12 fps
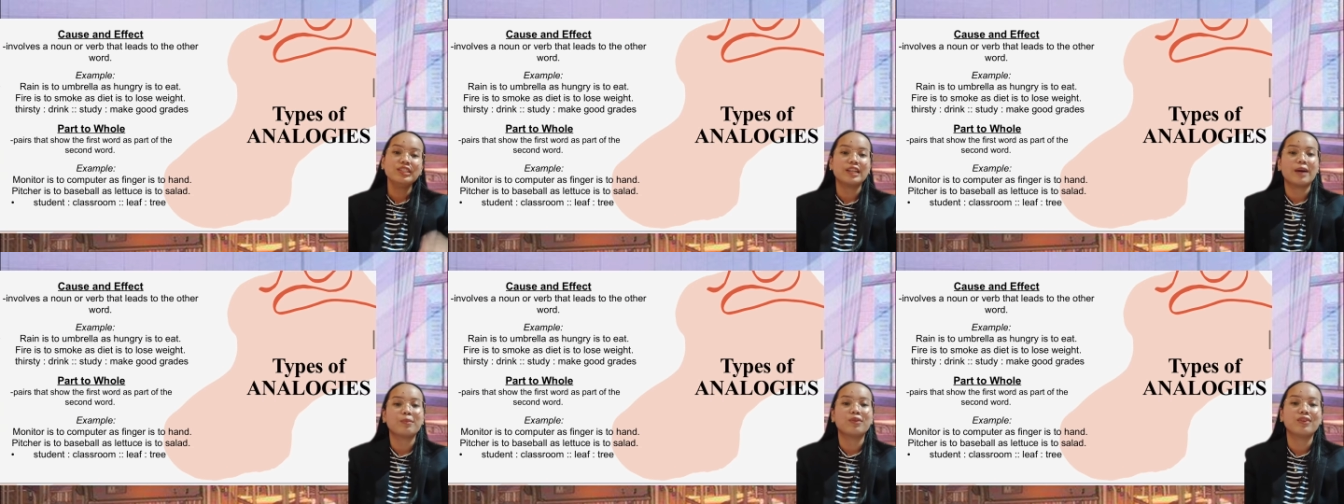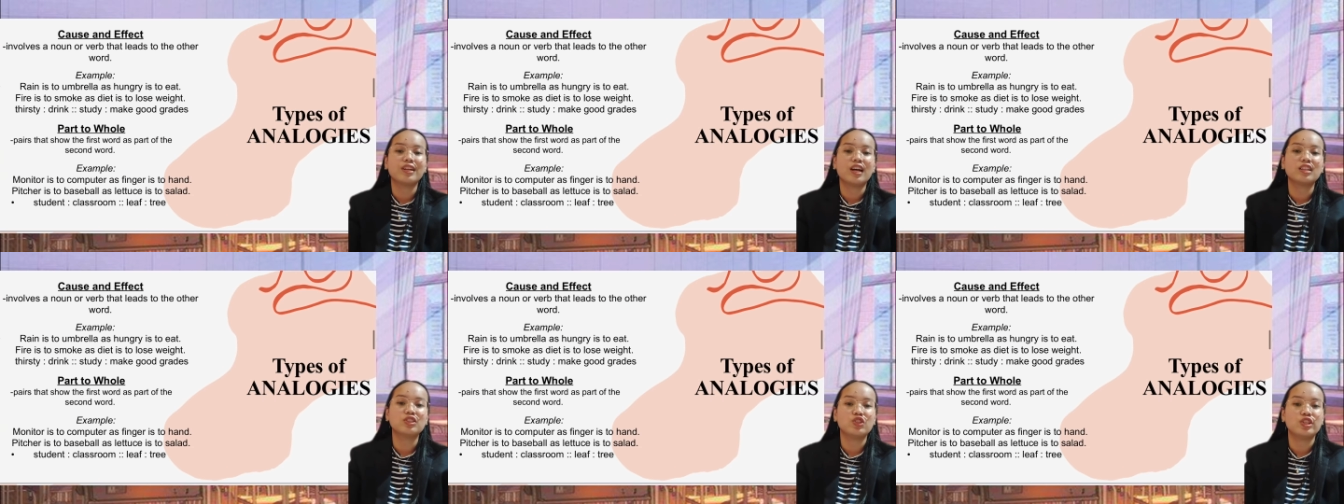type of
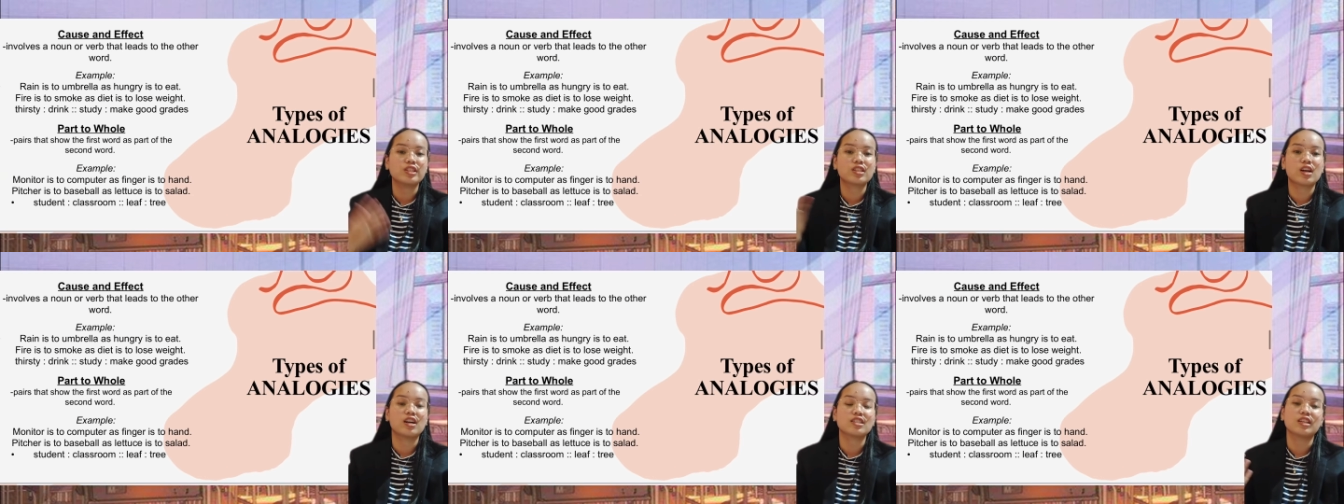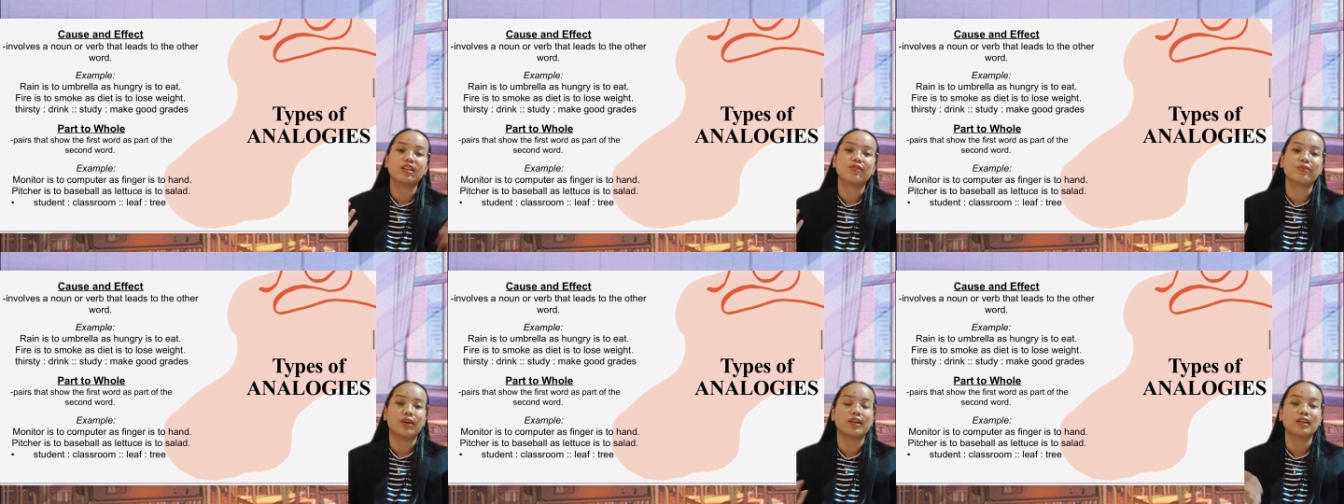analogy is cause and
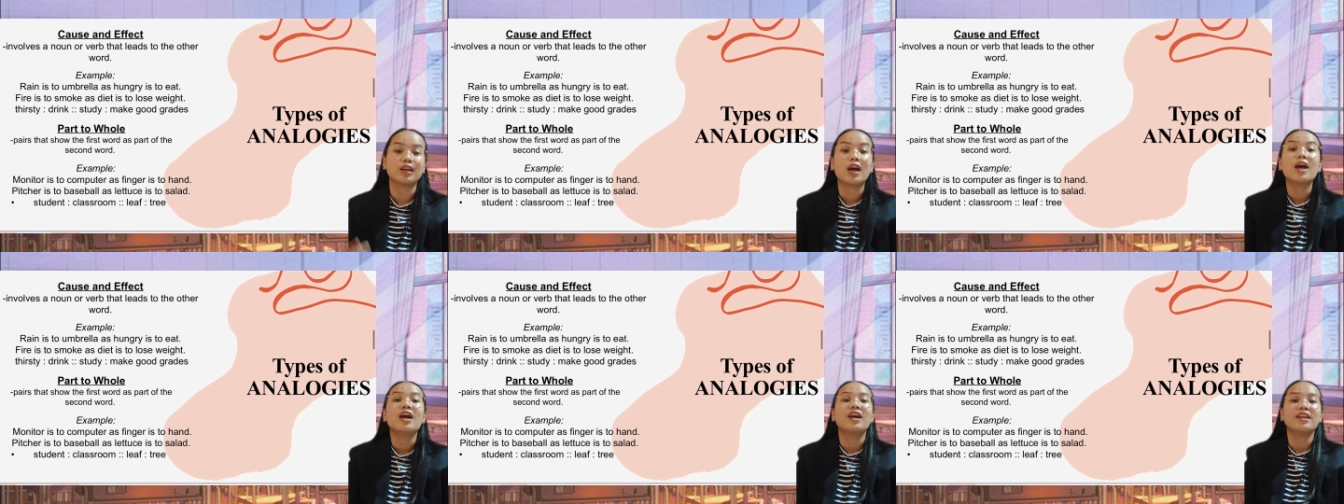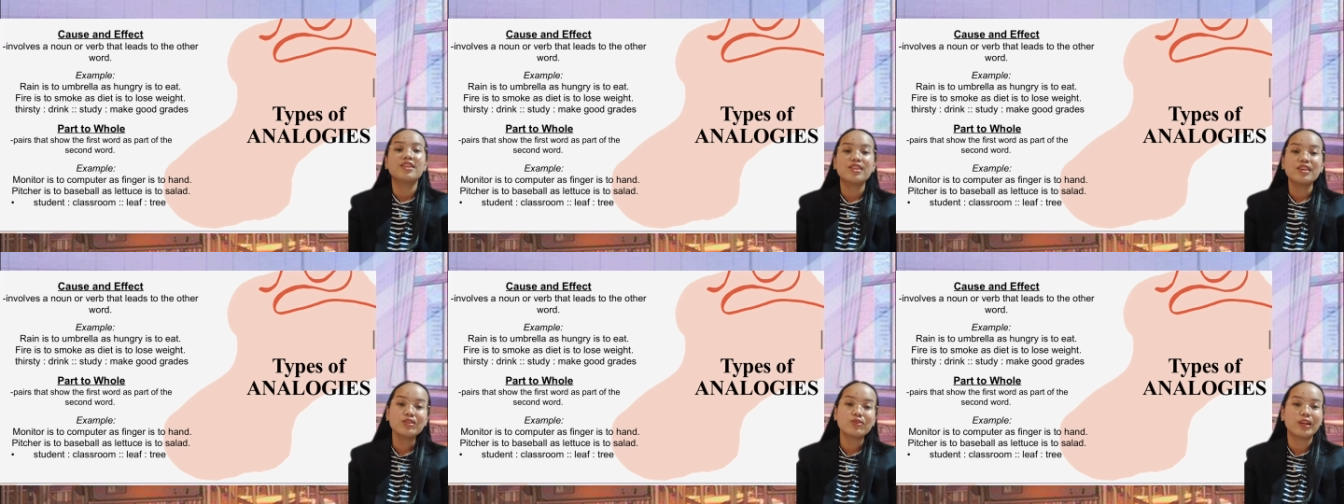effect. In
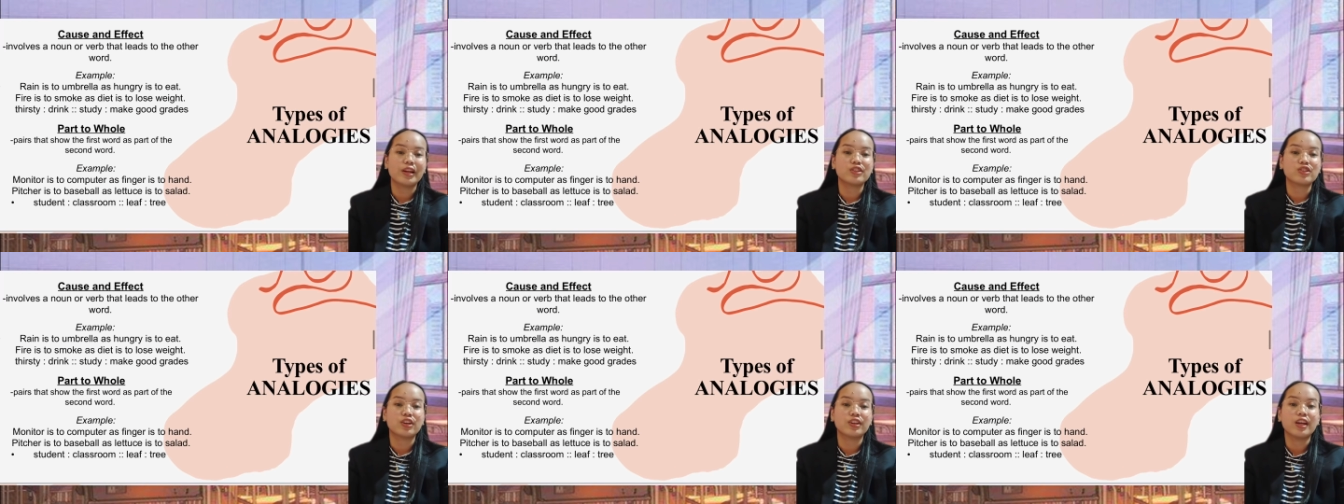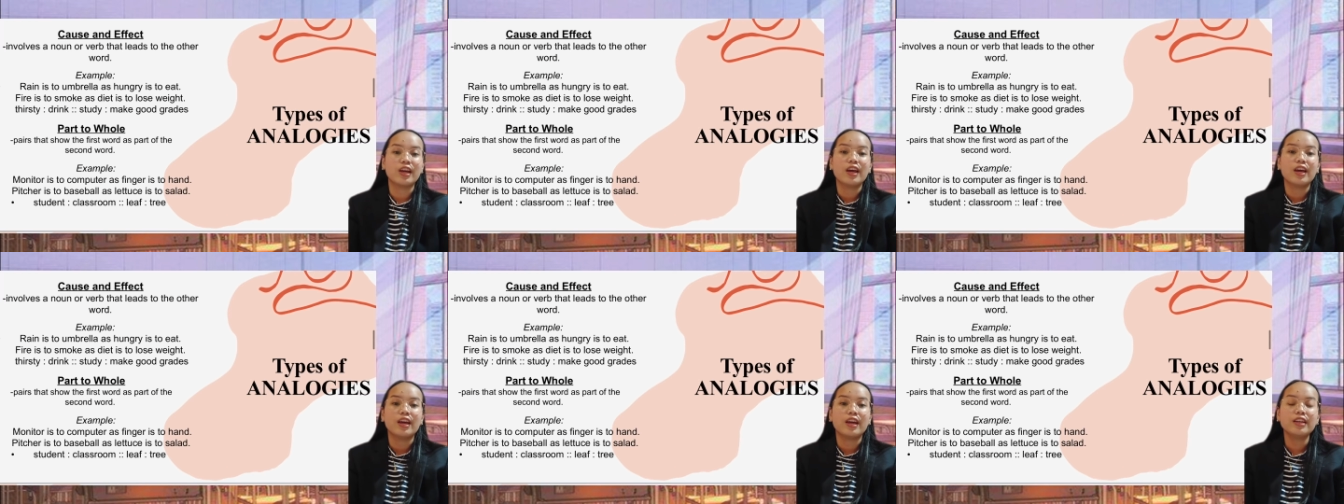this relation,
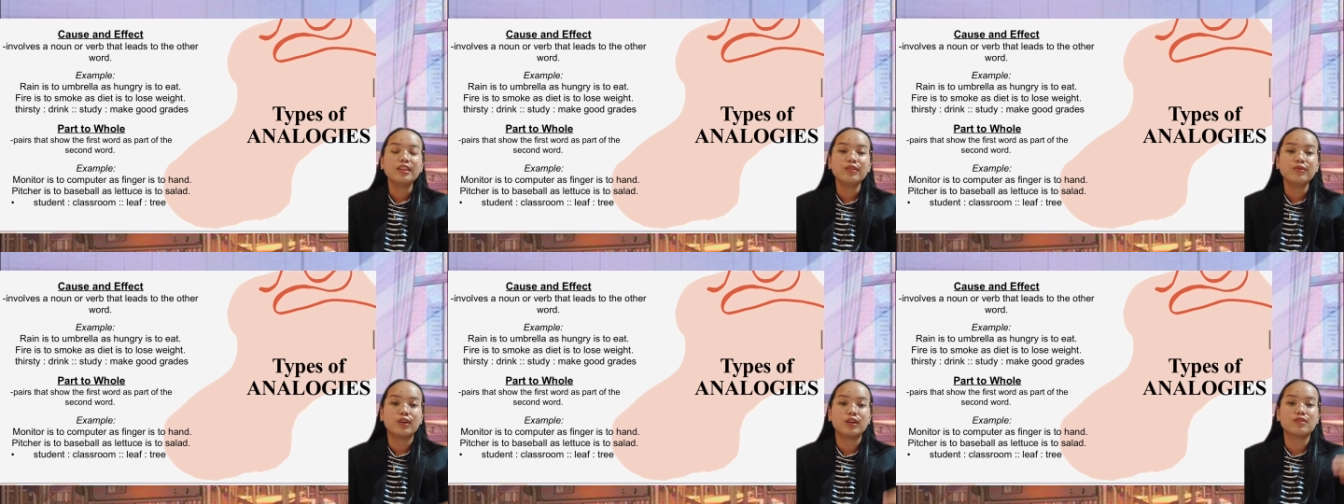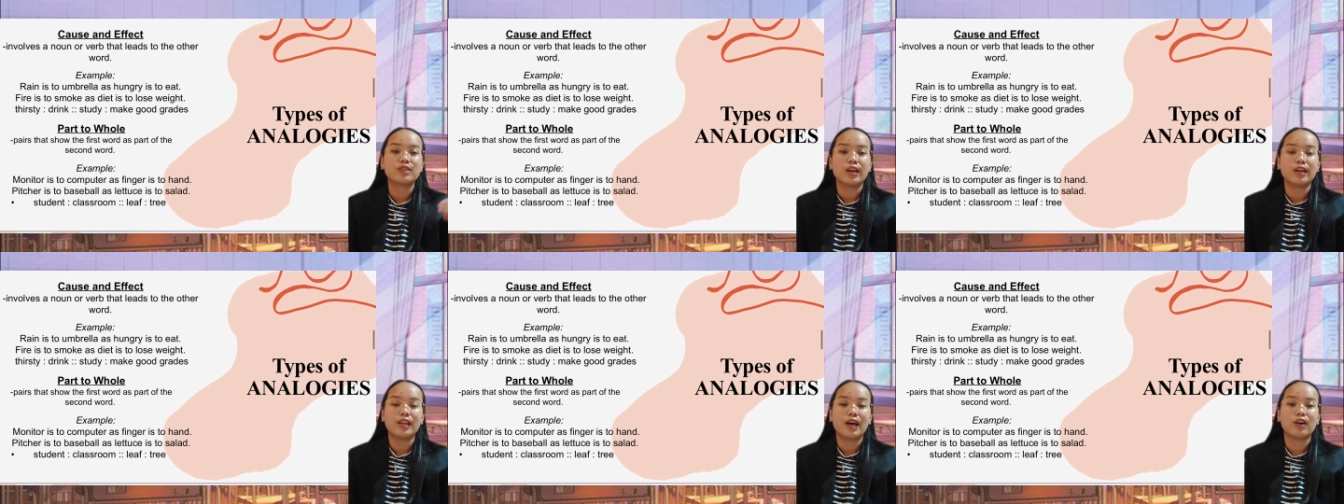it involves a
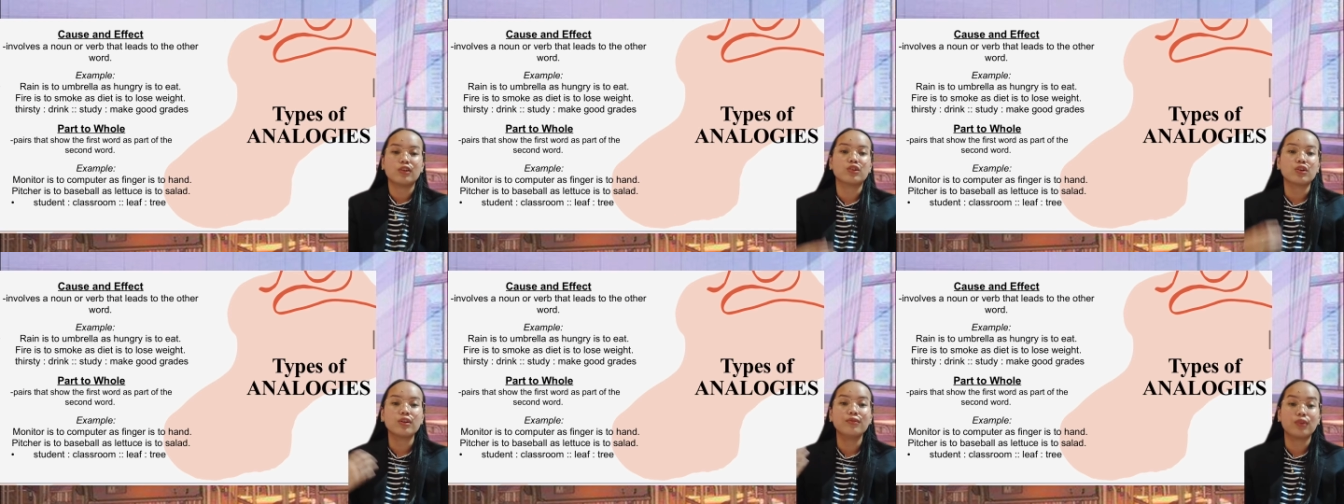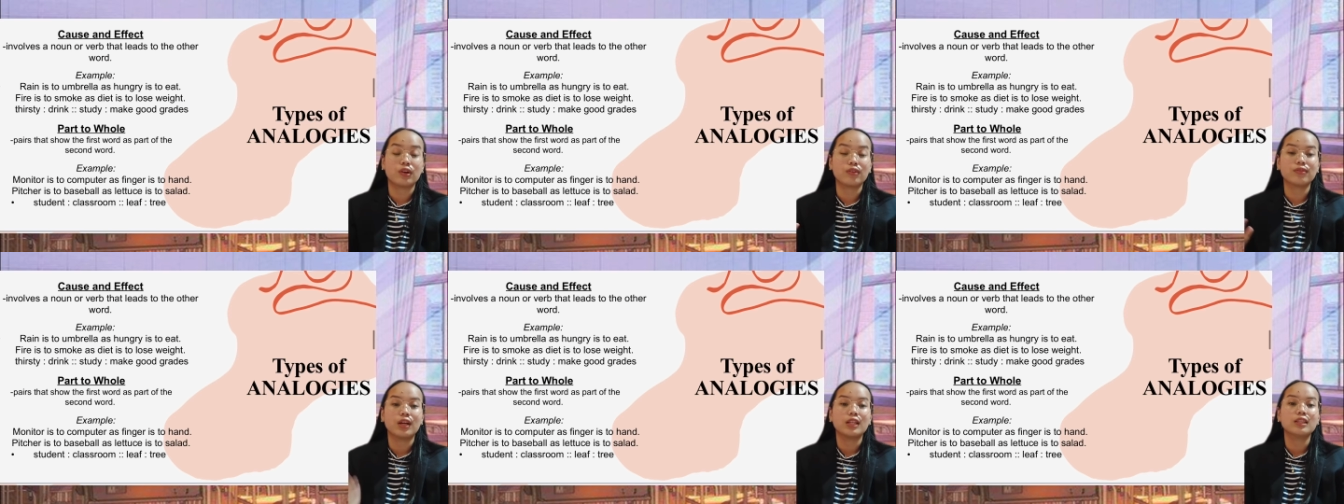noun or a verb
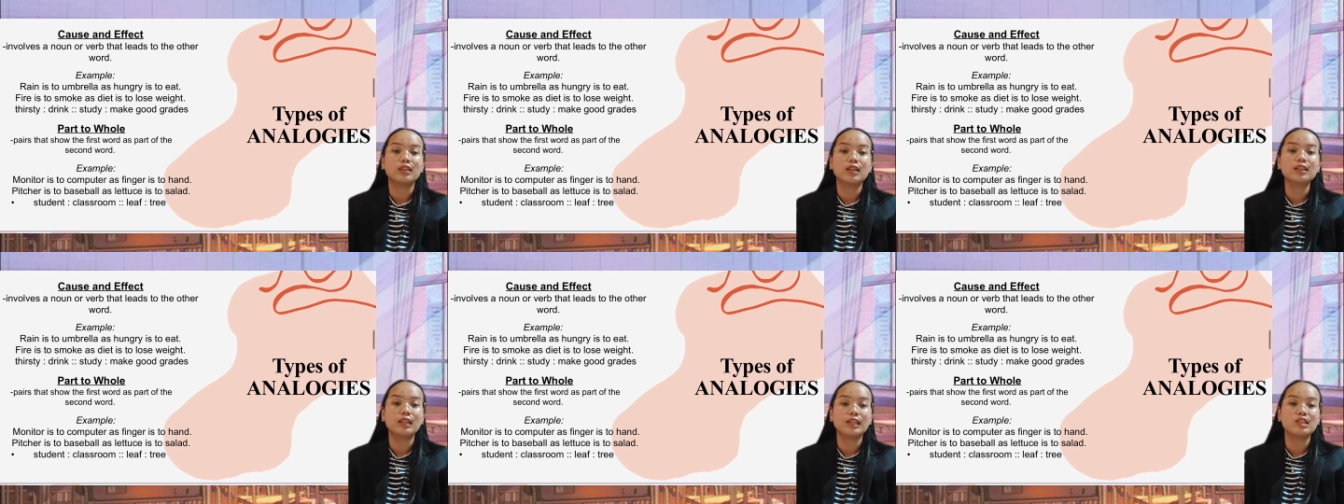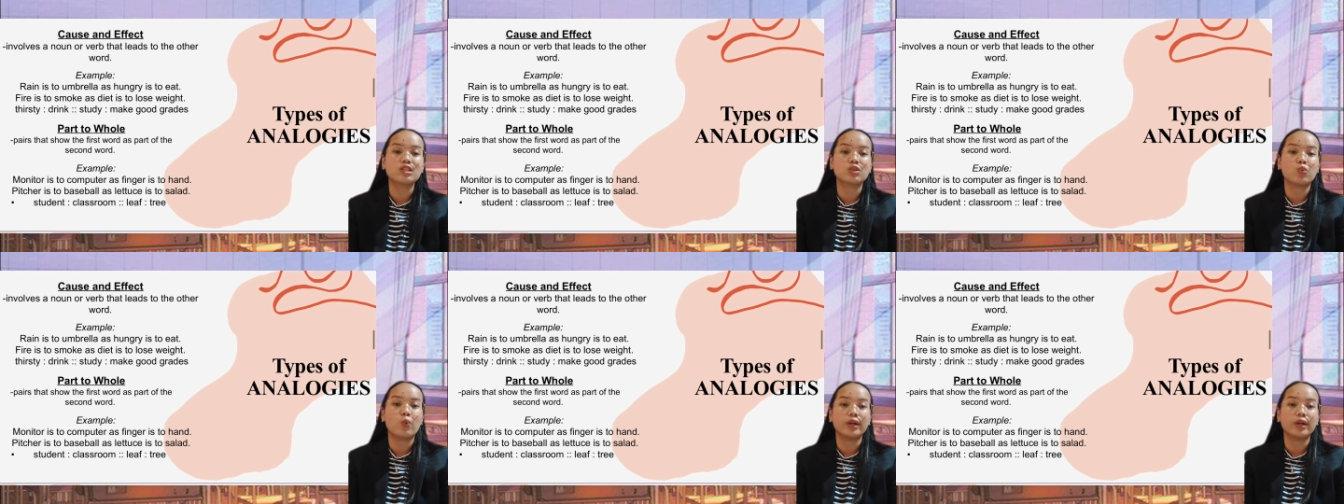that leads to